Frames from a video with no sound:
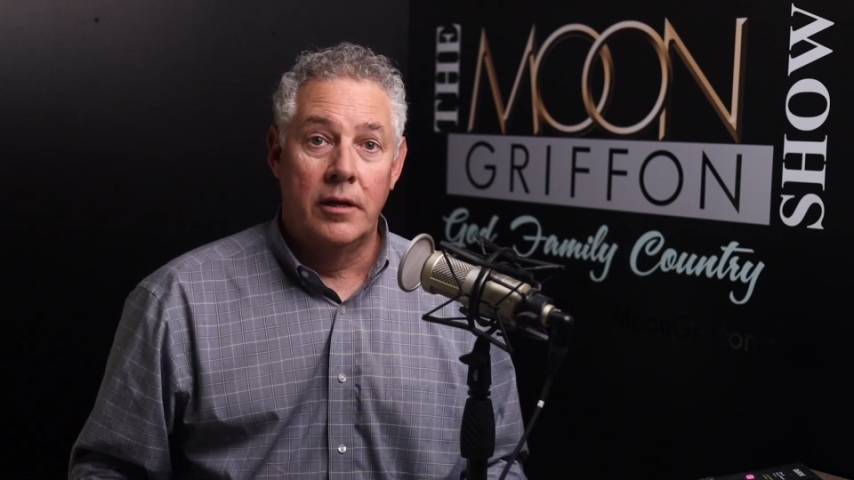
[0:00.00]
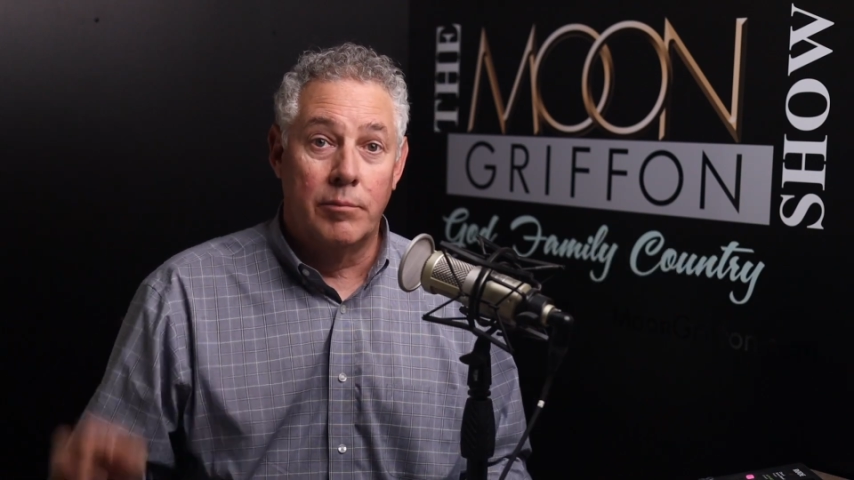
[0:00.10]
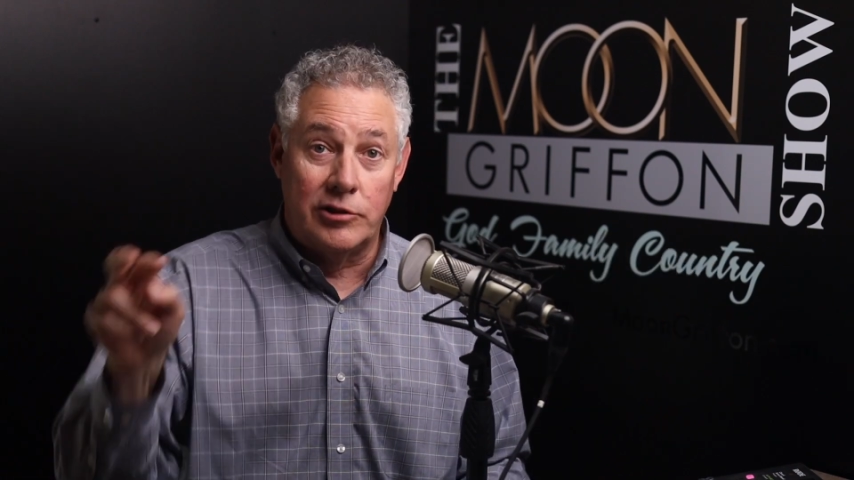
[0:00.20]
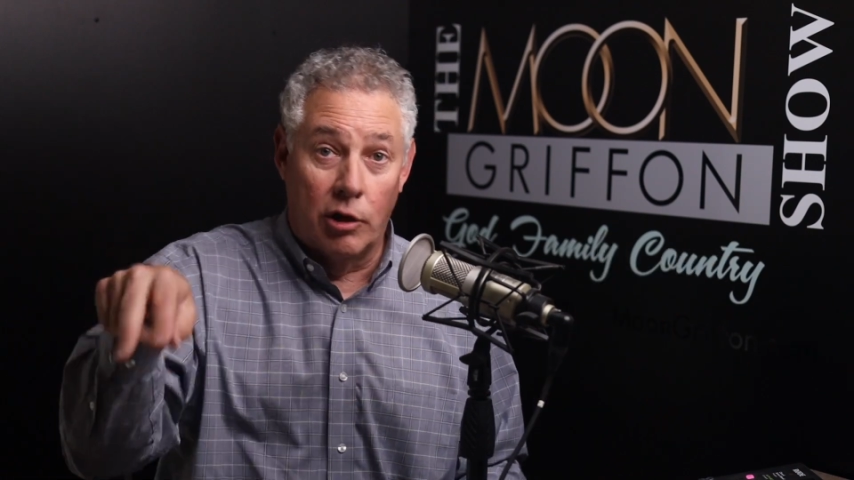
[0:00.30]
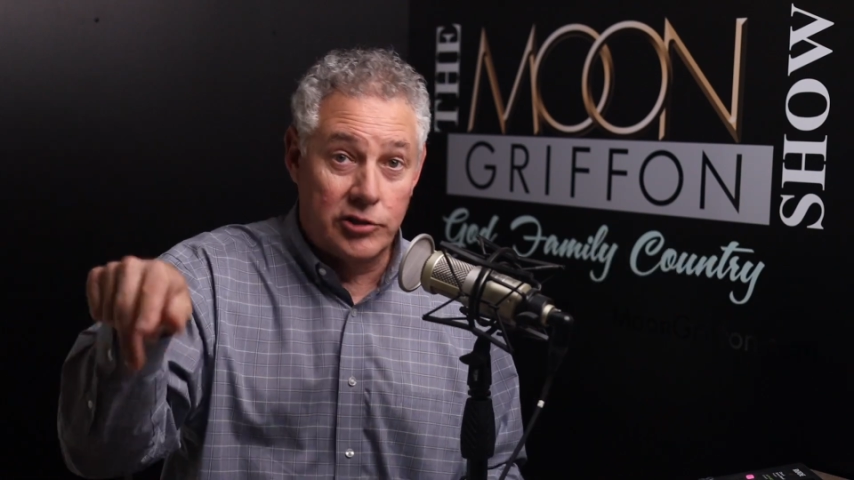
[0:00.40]

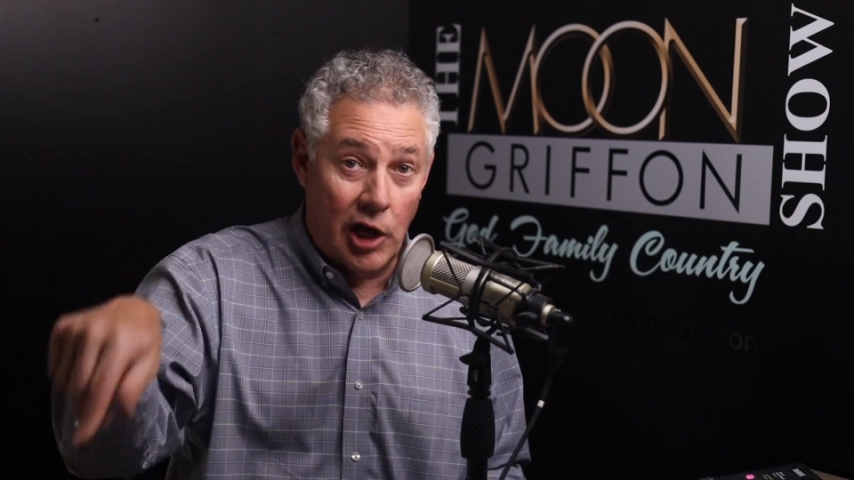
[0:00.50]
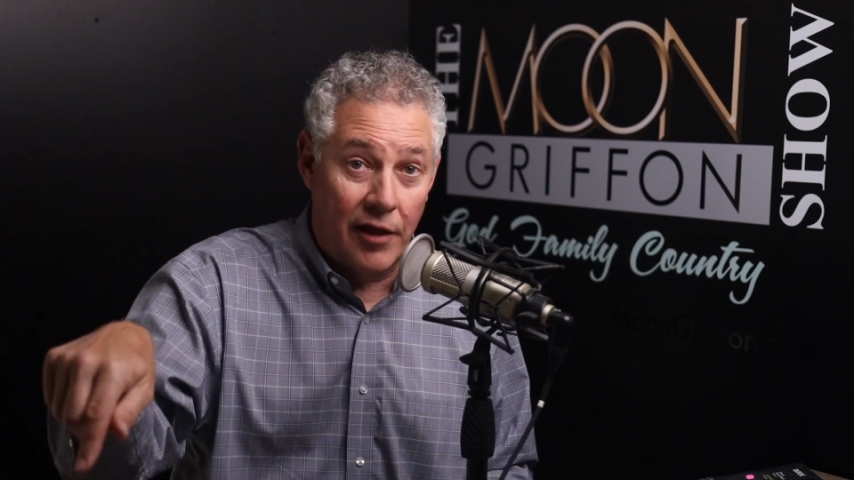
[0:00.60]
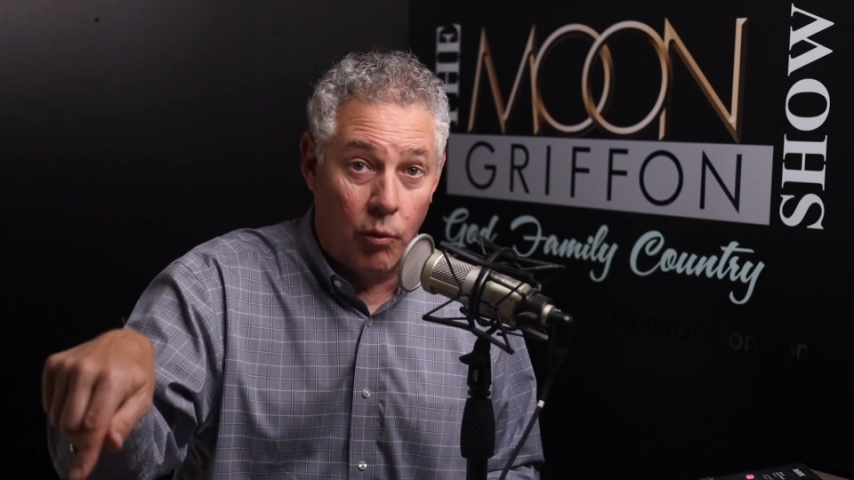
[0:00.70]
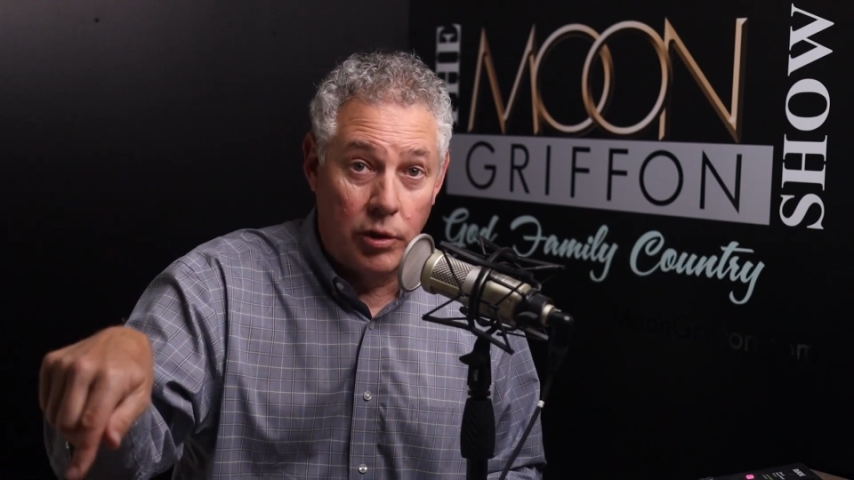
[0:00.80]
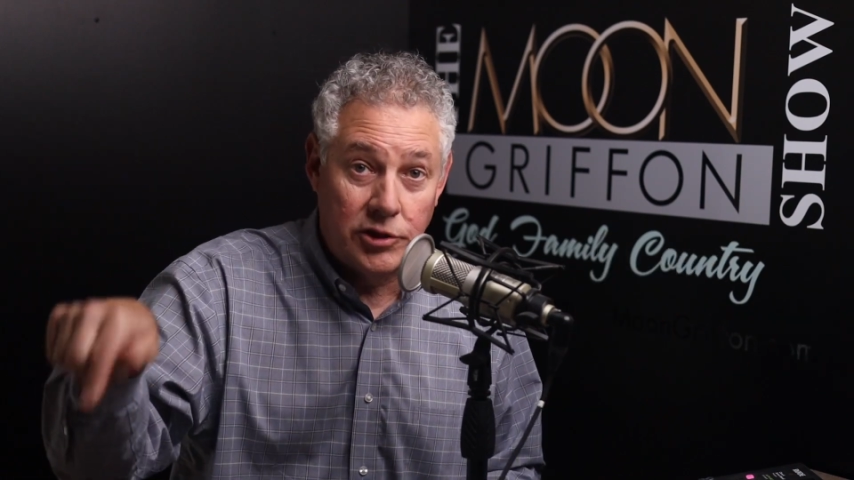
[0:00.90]
But those
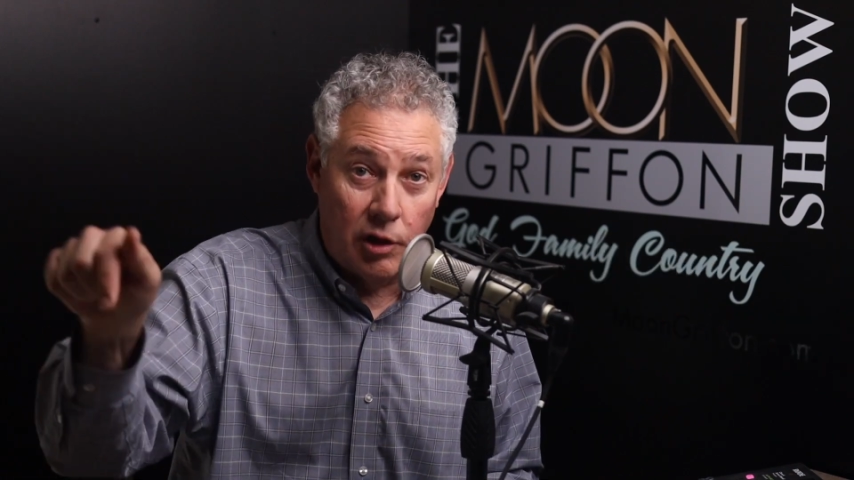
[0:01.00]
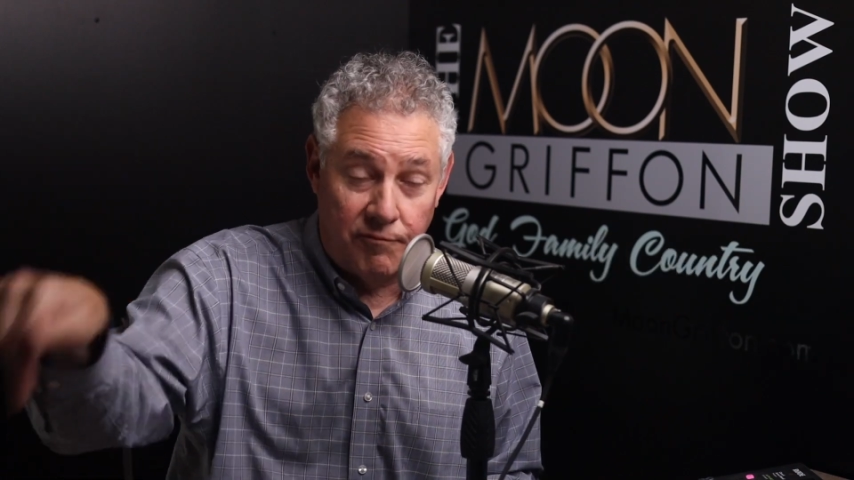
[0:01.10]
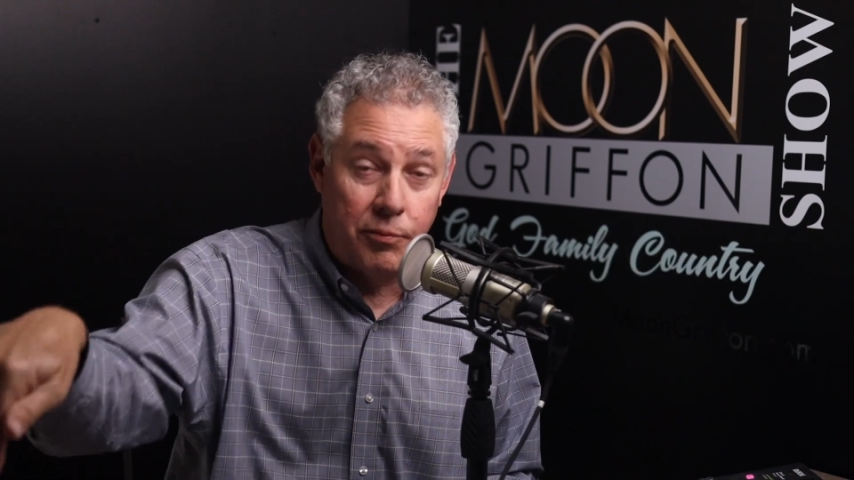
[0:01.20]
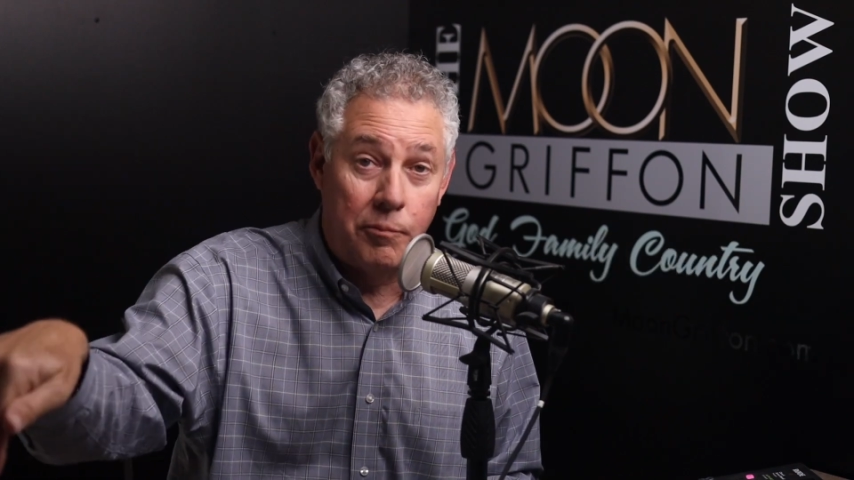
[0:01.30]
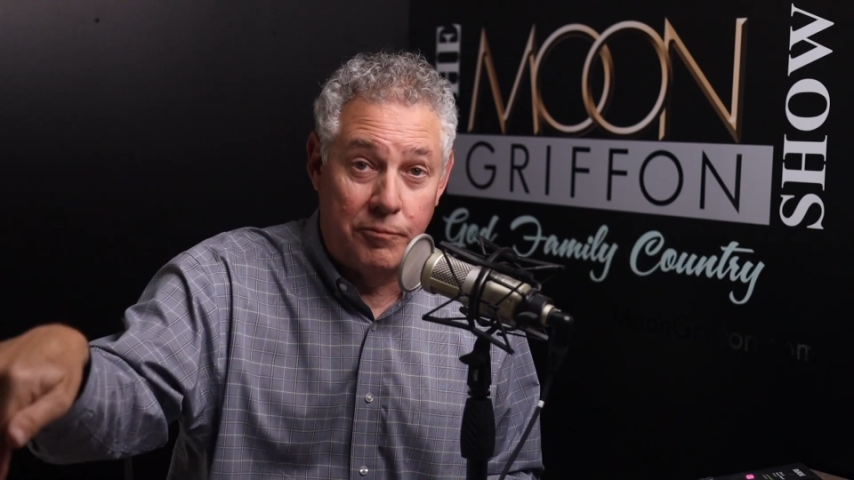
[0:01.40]
other ones,
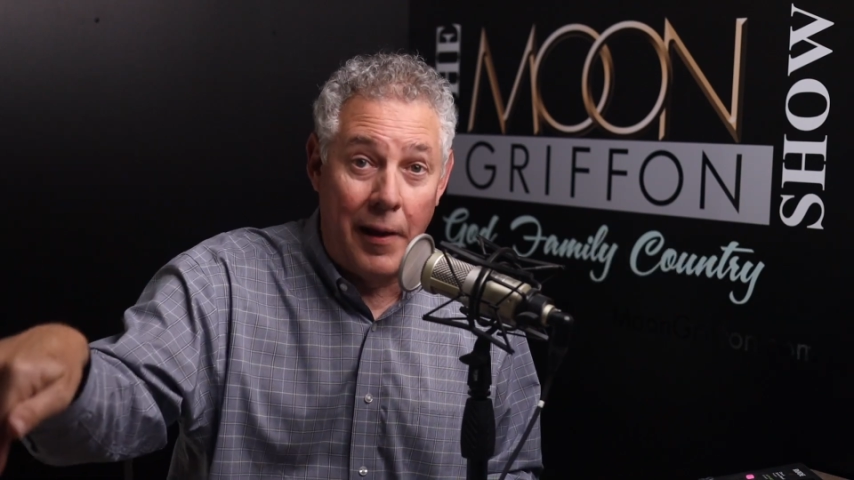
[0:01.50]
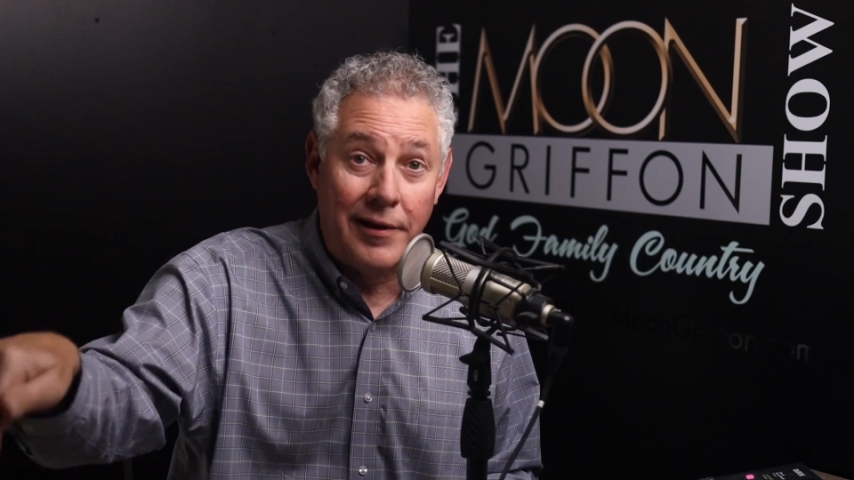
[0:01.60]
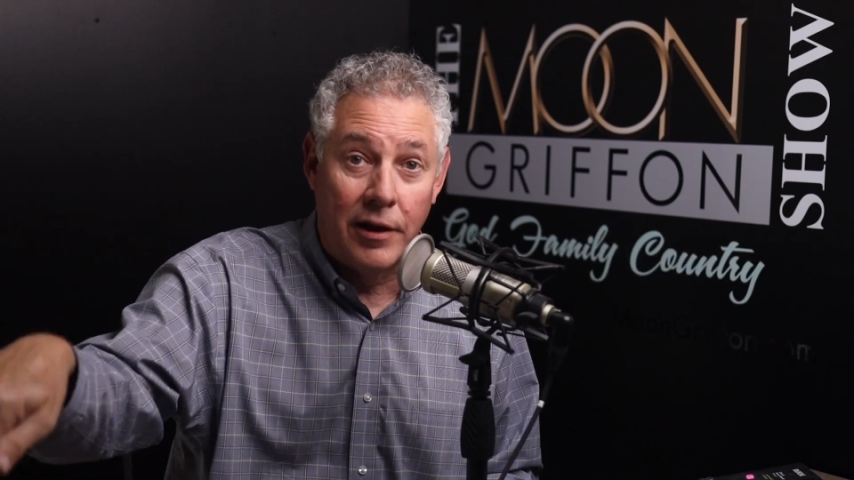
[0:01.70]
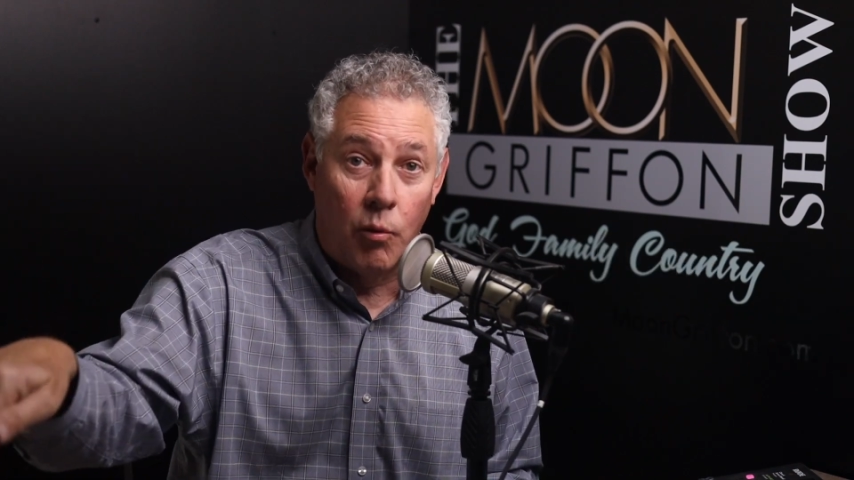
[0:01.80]
badly